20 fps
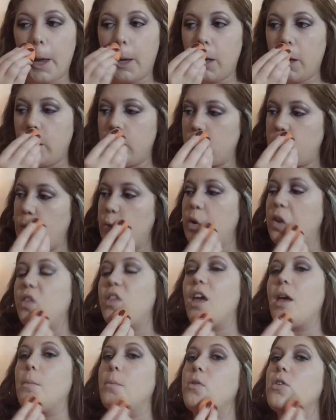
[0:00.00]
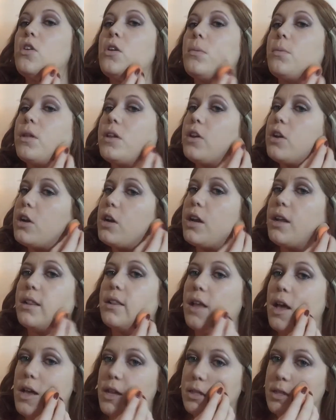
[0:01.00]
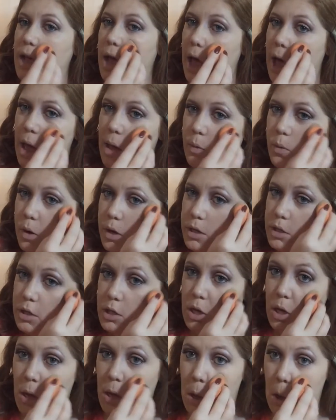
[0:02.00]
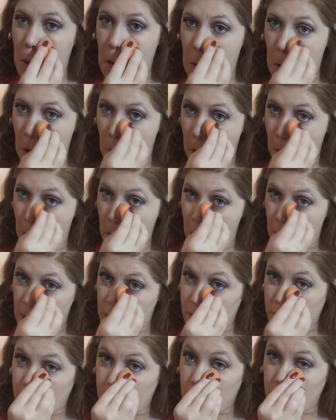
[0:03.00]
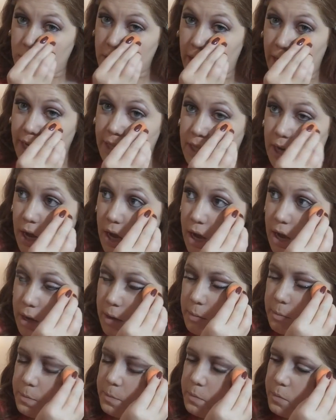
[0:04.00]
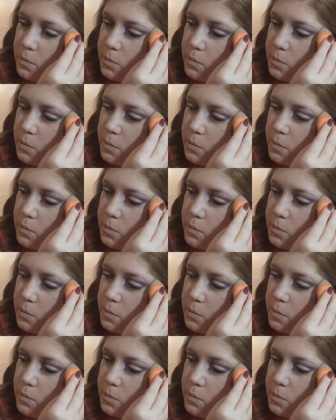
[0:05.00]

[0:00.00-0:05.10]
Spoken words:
used with a Beauty Blender unless I want to use a ton,